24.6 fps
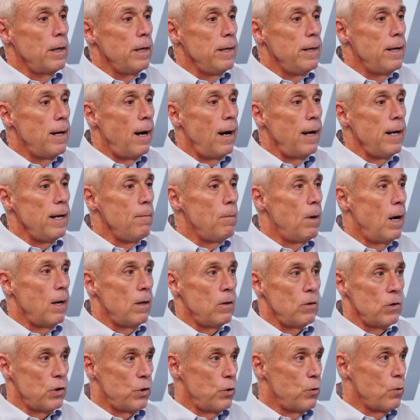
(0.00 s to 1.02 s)
90
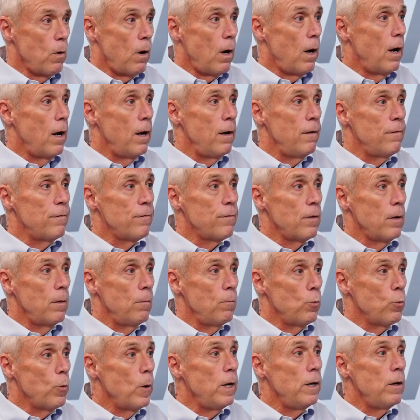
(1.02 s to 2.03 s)
miles drive
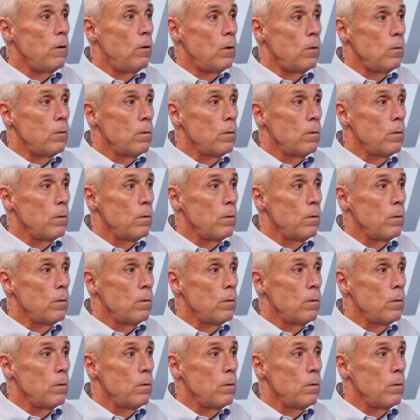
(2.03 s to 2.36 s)
from Reno.